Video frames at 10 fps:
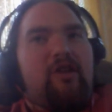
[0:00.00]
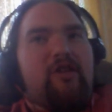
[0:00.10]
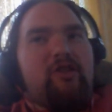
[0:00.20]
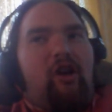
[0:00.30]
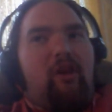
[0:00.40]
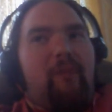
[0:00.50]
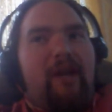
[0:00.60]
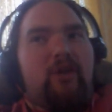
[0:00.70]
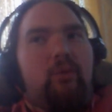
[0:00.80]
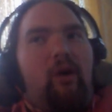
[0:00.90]
are
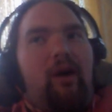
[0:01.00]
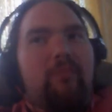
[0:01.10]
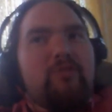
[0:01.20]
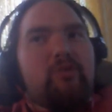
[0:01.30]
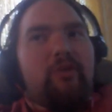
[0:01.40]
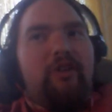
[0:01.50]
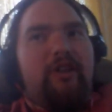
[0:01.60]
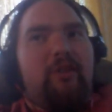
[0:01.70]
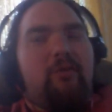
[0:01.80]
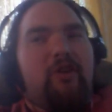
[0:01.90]
my qualms
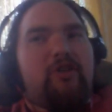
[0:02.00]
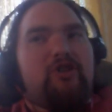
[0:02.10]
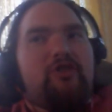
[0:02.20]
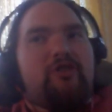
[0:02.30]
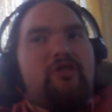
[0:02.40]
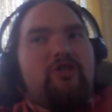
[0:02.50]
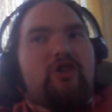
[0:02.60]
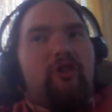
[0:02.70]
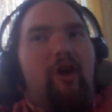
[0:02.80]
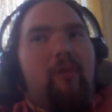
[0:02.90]
really with
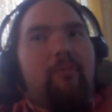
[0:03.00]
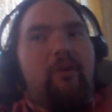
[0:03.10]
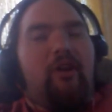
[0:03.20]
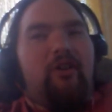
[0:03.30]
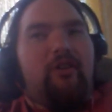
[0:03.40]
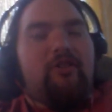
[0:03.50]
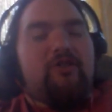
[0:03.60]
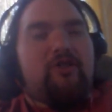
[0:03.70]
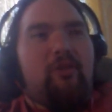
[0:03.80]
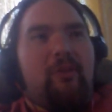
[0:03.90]
Trump
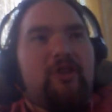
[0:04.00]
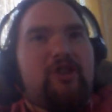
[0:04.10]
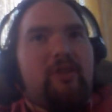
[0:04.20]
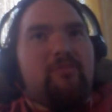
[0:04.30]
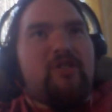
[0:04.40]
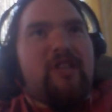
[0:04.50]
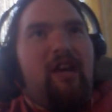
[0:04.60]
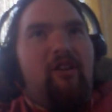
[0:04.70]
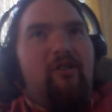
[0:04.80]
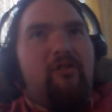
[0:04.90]
so much
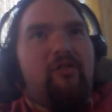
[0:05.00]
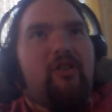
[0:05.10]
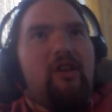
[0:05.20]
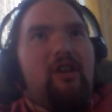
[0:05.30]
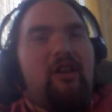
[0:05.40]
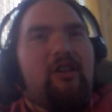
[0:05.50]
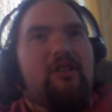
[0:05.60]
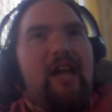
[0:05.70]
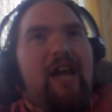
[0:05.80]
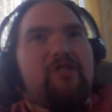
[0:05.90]
himself?
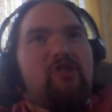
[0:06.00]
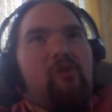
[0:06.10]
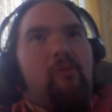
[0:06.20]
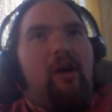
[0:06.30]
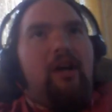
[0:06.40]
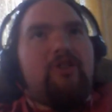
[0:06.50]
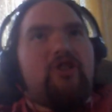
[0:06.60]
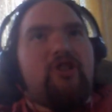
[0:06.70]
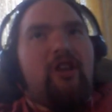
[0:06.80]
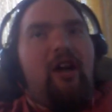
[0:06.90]
Not so
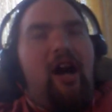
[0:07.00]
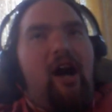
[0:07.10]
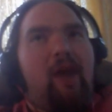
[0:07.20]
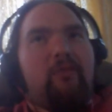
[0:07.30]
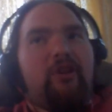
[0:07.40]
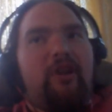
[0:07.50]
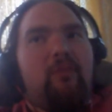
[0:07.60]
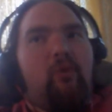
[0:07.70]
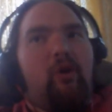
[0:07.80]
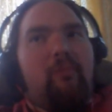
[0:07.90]
much. I'm really
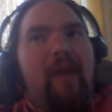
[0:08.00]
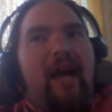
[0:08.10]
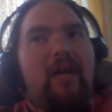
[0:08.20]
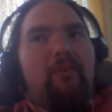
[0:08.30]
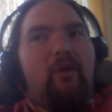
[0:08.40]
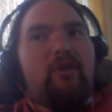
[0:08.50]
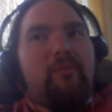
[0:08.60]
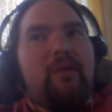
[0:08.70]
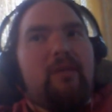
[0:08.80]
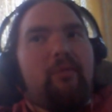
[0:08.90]
more mad about the
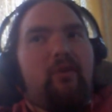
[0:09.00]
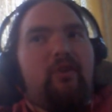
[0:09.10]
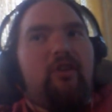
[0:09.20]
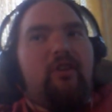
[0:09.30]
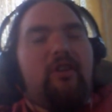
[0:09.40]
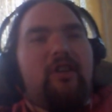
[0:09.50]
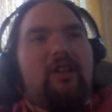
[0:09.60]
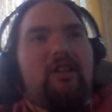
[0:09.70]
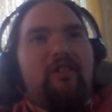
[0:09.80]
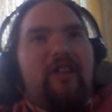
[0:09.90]
people
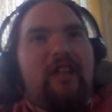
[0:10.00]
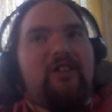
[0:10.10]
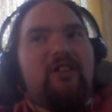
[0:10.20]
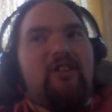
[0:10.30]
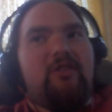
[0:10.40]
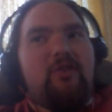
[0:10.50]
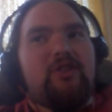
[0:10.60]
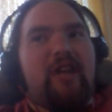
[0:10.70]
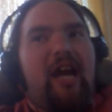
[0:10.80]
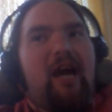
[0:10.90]
he elected into his
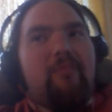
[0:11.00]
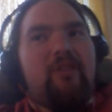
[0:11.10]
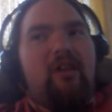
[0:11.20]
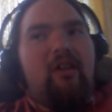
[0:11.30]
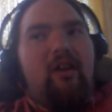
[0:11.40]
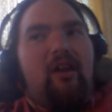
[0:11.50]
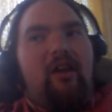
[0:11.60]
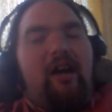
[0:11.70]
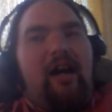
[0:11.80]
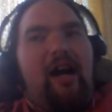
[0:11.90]
cabinet.
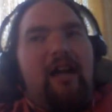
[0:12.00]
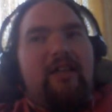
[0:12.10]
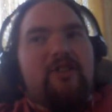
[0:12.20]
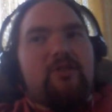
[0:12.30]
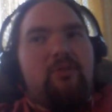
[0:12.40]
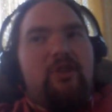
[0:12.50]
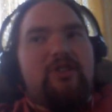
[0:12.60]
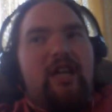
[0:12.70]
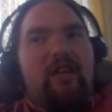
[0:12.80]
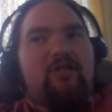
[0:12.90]
I guess what
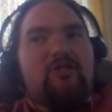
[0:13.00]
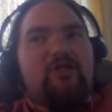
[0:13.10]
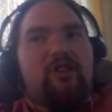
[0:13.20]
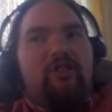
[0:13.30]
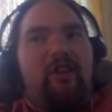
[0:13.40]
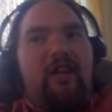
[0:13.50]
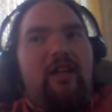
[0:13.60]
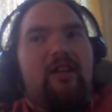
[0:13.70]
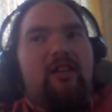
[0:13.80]
tends to